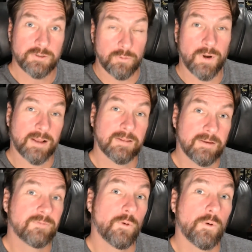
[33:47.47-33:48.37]

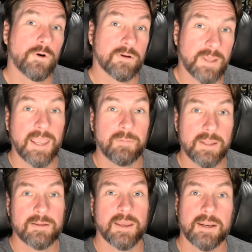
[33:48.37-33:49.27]
directly for
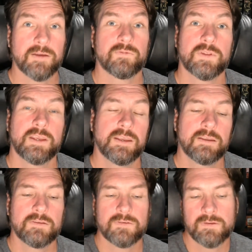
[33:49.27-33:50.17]
gaming
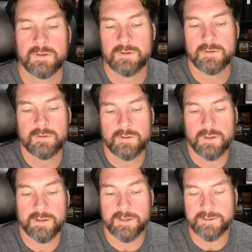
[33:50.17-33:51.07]
NFTs.
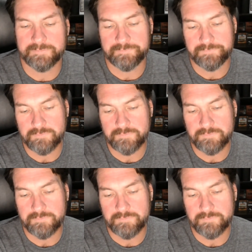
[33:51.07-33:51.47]
Not